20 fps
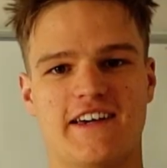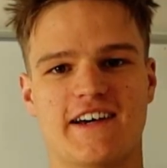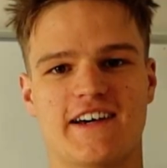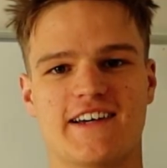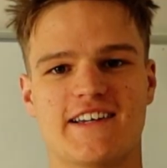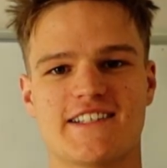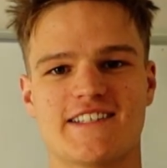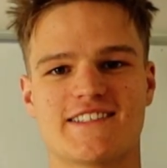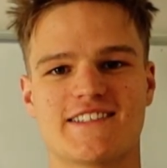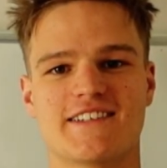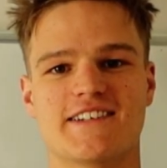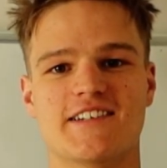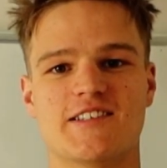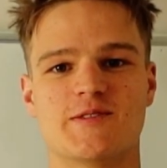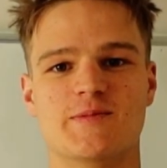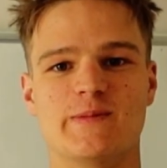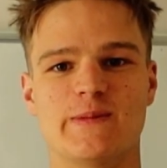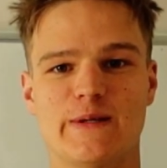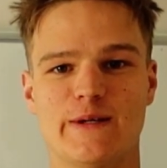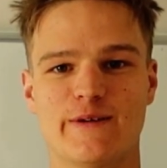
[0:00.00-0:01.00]
guys,
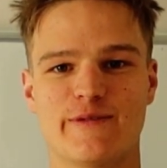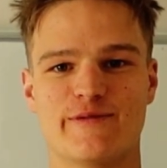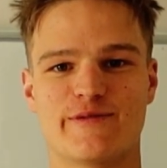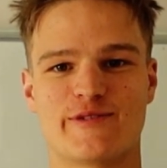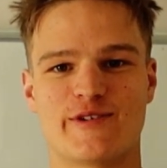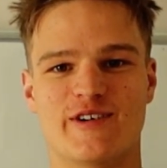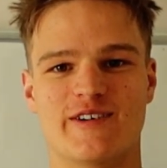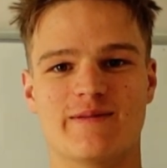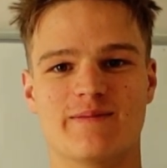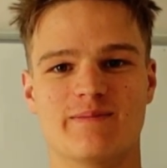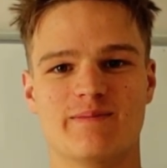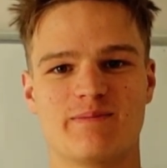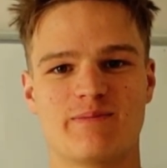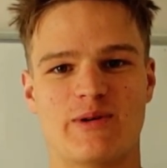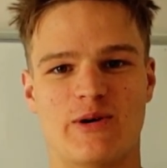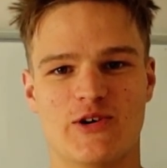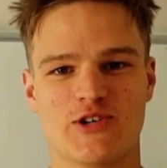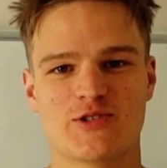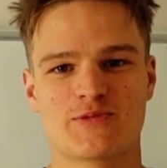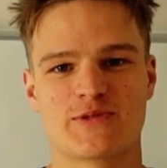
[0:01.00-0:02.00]
it's me from
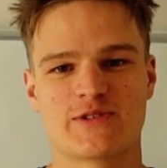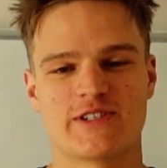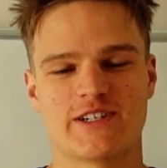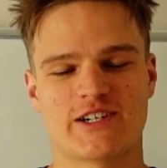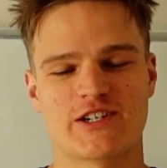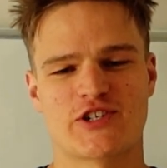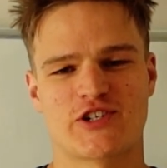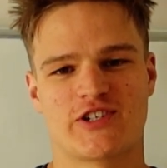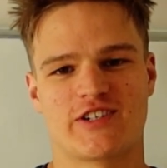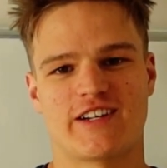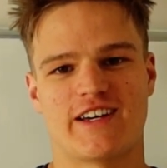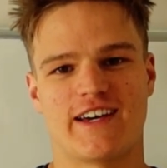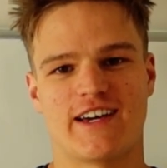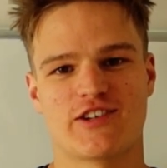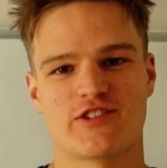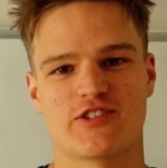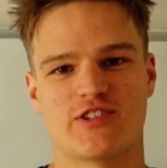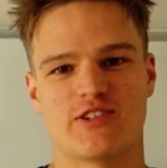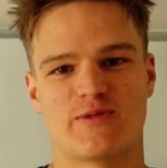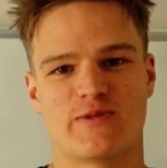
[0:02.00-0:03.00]
post-production. I
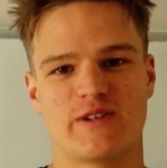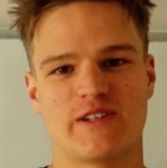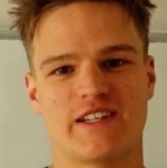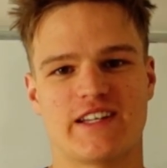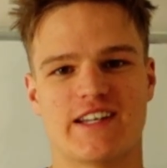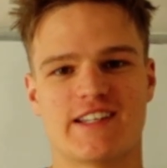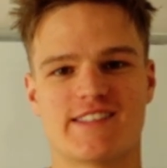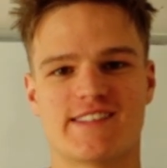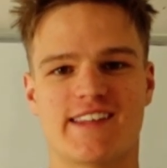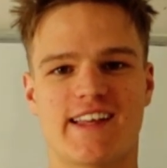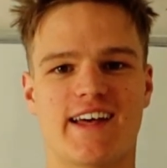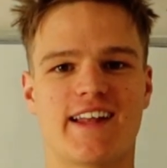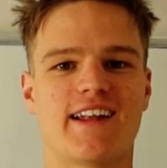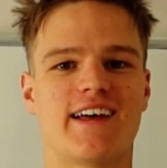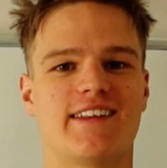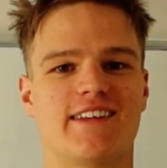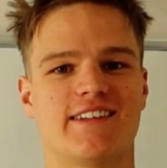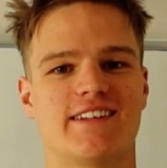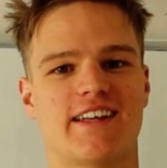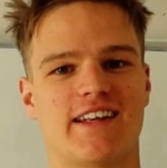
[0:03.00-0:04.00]
actually realized that
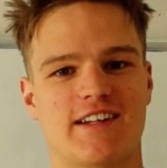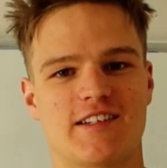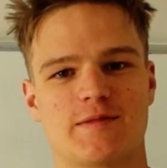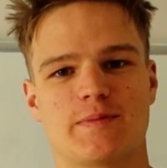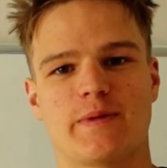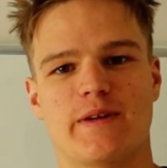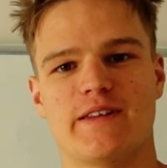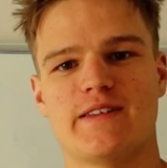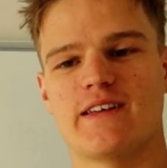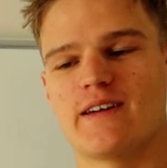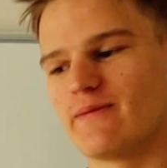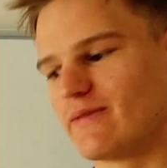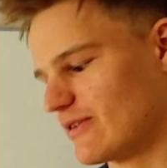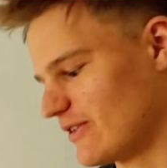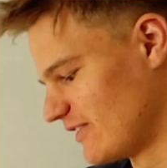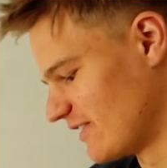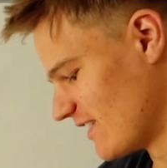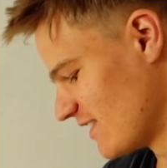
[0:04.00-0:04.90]
I did not explain that very